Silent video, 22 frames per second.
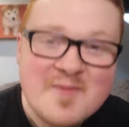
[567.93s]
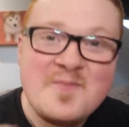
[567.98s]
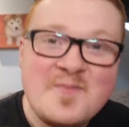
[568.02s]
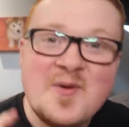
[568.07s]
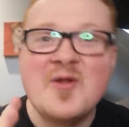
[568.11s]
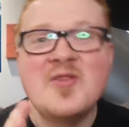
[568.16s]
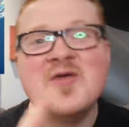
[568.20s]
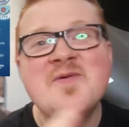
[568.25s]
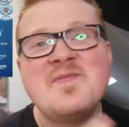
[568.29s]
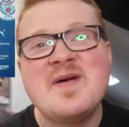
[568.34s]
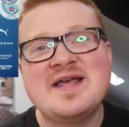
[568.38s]

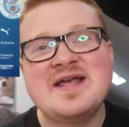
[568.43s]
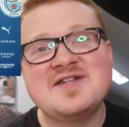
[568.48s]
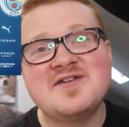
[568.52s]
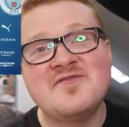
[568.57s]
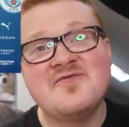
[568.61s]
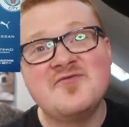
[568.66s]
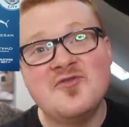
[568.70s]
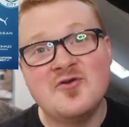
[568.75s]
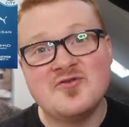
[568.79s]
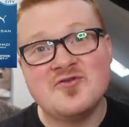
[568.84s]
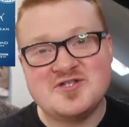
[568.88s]
But the best
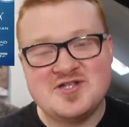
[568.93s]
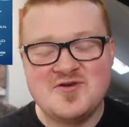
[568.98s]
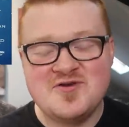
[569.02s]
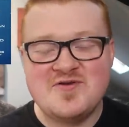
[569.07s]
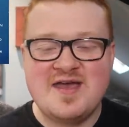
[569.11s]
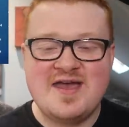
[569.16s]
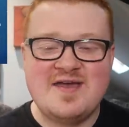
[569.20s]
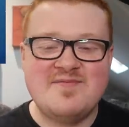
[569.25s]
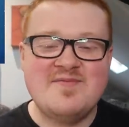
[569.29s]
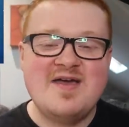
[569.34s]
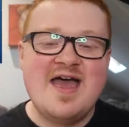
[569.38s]
of luck
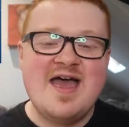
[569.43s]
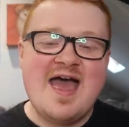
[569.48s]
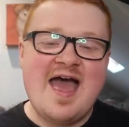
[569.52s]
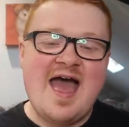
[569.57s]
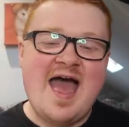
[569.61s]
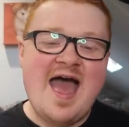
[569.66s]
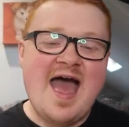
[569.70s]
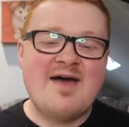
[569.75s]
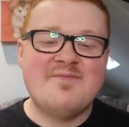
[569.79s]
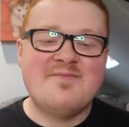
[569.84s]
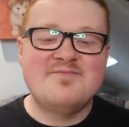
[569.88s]
to him
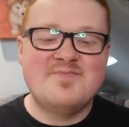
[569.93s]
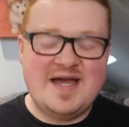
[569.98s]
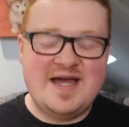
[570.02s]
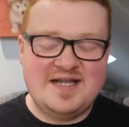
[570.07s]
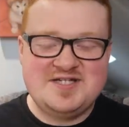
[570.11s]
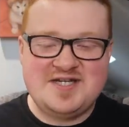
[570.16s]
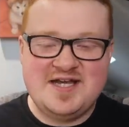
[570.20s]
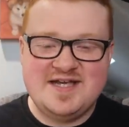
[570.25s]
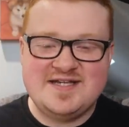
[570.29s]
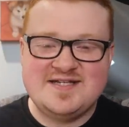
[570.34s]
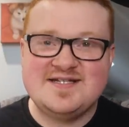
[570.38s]
at
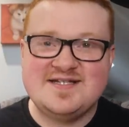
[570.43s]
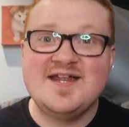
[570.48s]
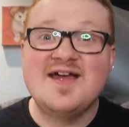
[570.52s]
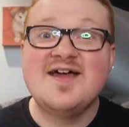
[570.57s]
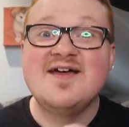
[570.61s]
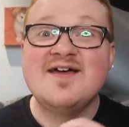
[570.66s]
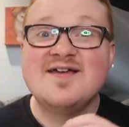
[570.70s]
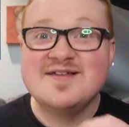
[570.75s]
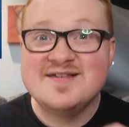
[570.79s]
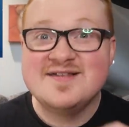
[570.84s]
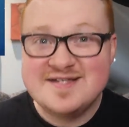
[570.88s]

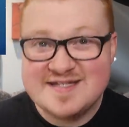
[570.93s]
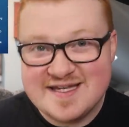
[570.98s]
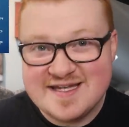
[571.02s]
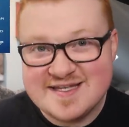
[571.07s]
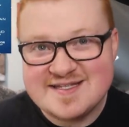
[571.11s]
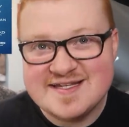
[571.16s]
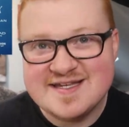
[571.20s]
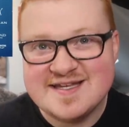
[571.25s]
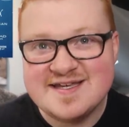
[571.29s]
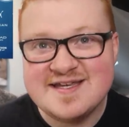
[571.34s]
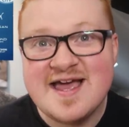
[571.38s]
Manchester
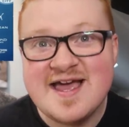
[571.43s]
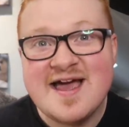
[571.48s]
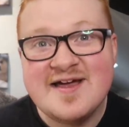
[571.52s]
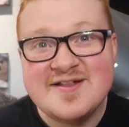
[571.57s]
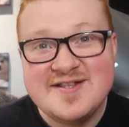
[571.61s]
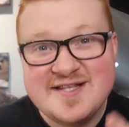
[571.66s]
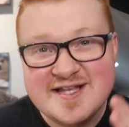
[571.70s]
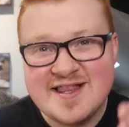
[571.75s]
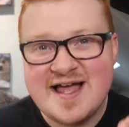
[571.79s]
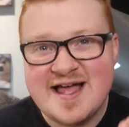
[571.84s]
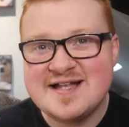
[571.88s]
City.
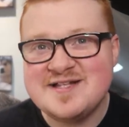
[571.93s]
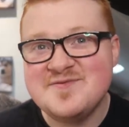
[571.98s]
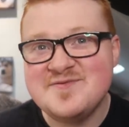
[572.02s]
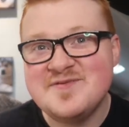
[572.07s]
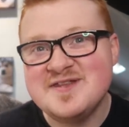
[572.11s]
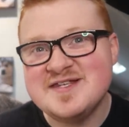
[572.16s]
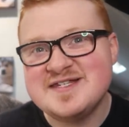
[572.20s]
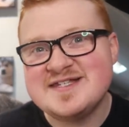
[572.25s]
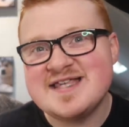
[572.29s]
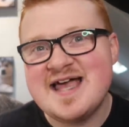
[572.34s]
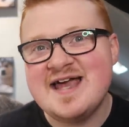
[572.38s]
Delighted
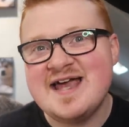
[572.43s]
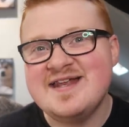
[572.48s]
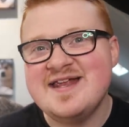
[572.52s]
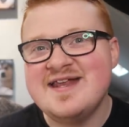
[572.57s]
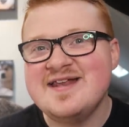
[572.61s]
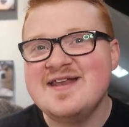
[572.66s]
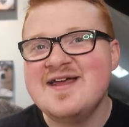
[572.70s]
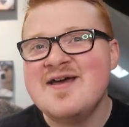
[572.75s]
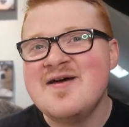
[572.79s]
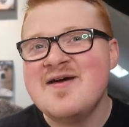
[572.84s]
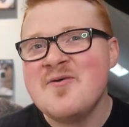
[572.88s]
with the
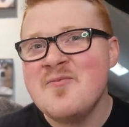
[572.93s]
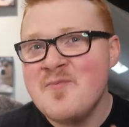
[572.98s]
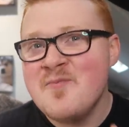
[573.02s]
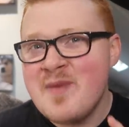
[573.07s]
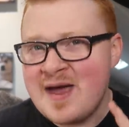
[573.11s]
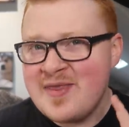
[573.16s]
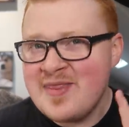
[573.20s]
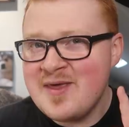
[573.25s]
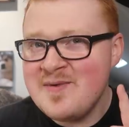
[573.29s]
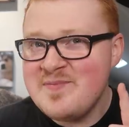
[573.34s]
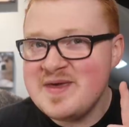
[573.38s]
signing.
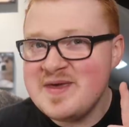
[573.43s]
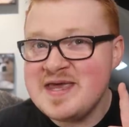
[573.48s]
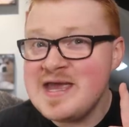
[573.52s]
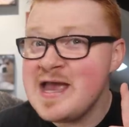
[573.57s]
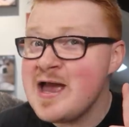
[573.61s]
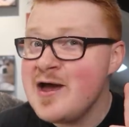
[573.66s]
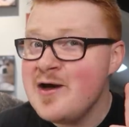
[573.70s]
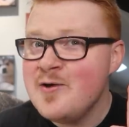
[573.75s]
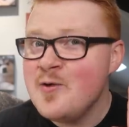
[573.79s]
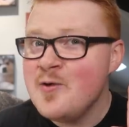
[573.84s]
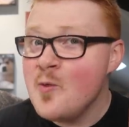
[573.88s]
Might there
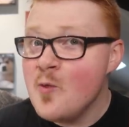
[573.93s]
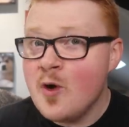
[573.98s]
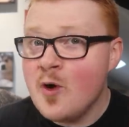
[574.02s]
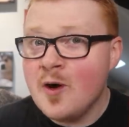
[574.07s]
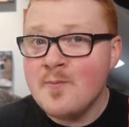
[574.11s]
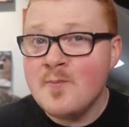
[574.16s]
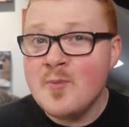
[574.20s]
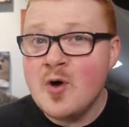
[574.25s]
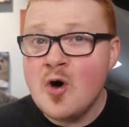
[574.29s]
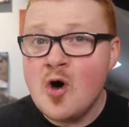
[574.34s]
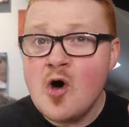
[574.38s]
be
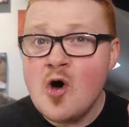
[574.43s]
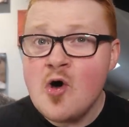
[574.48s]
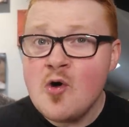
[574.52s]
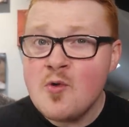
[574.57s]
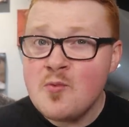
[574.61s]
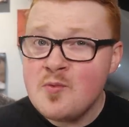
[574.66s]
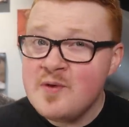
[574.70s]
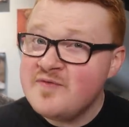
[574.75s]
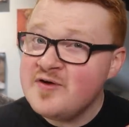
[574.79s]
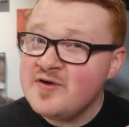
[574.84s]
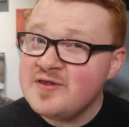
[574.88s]
one more
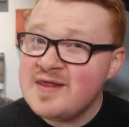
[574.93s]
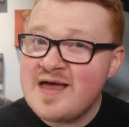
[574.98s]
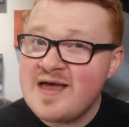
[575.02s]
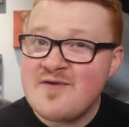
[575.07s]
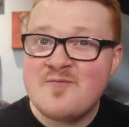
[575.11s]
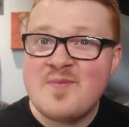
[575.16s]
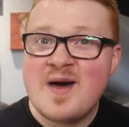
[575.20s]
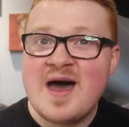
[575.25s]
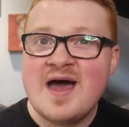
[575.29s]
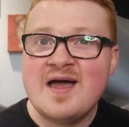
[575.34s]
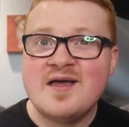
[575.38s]
with a
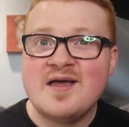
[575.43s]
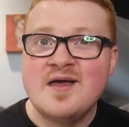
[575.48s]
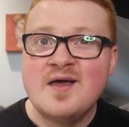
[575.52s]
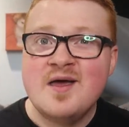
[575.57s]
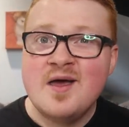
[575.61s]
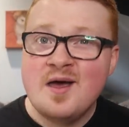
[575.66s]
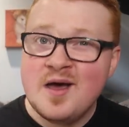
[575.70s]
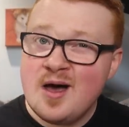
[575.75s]
left back?